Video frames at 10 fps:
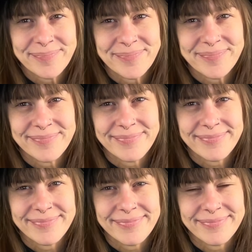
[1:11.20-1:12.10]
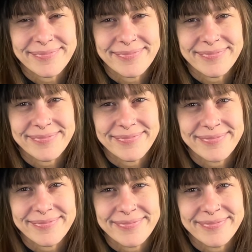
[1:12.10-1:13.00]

(no one is talking)